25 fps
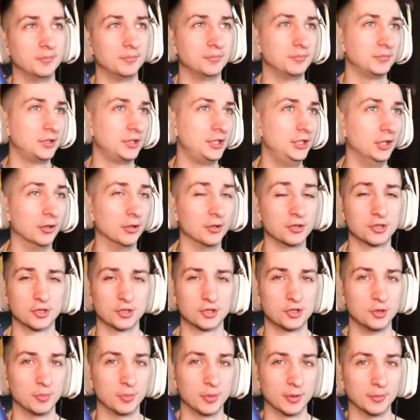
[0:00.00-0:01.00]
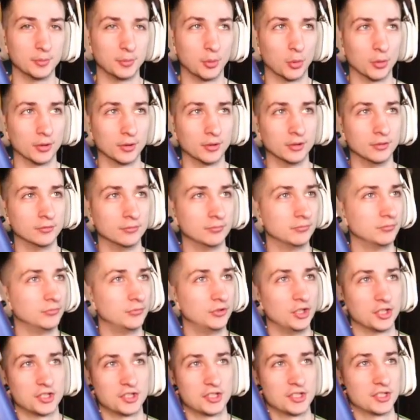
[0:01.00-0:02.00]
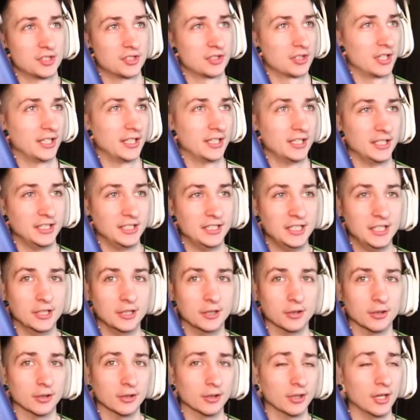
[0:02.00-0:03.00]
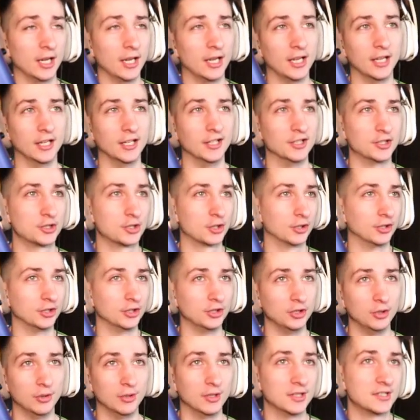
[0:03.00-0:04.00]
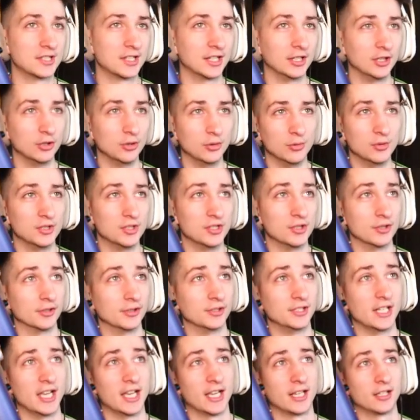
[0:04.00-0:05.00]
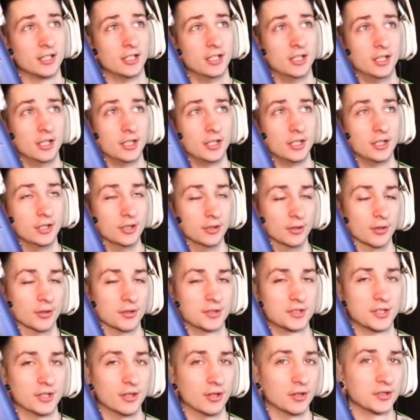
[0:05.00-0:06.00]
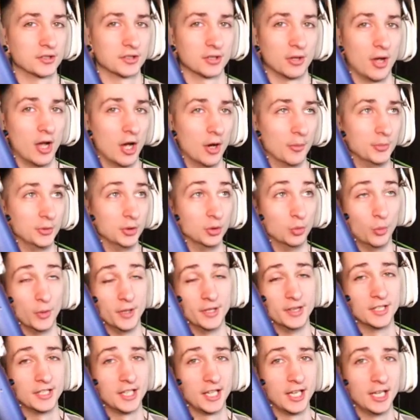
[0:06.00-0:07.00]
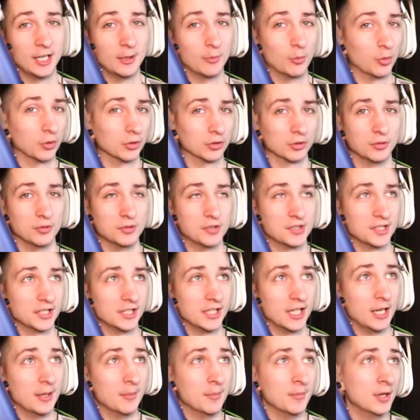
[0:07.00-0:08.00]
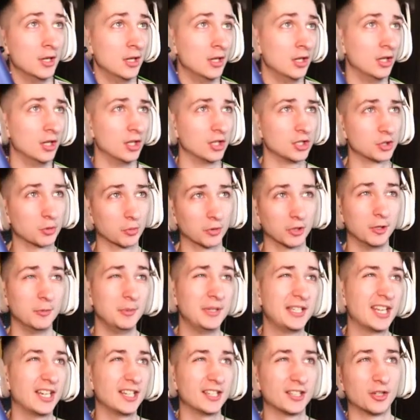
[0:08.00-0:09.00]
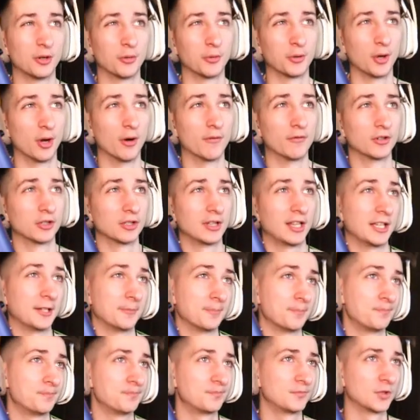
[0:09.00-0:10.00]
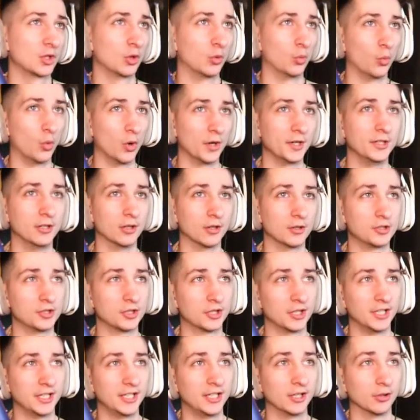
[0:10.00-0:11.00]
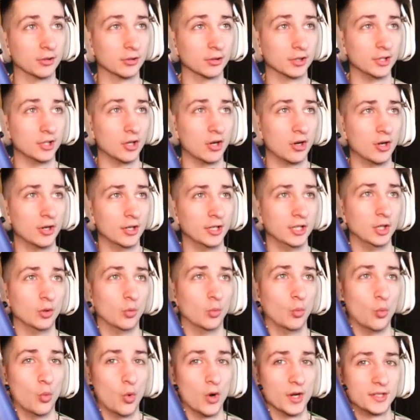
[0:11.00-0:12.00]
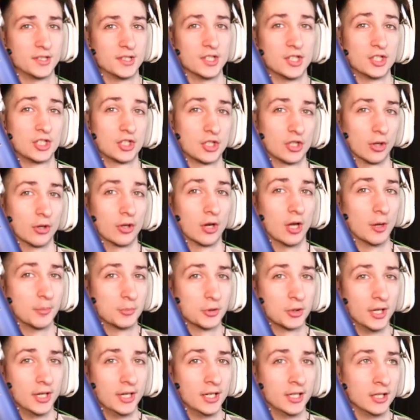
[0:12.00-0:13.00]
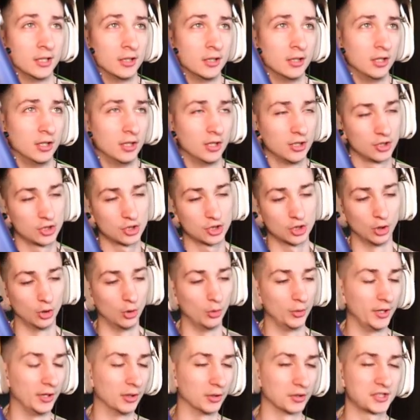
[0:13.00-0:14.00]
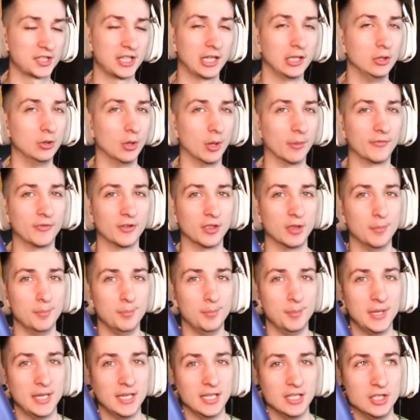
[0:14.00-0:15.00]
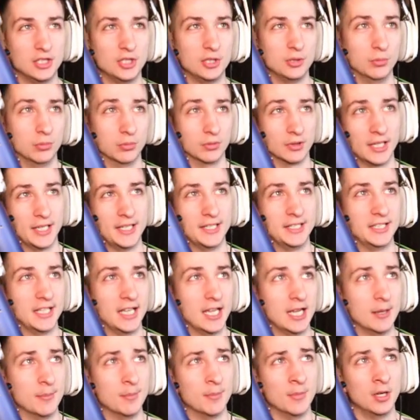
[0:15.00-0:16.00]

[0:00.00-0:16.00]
Heroes are super important, just as like gear and certain units that you use in your deck. Heroes can also help you win the game or lose the game. So we're going to be kind of going over like what heroes you're going to get early on and what to start upgrading, so it'll set you up for the mid to late game.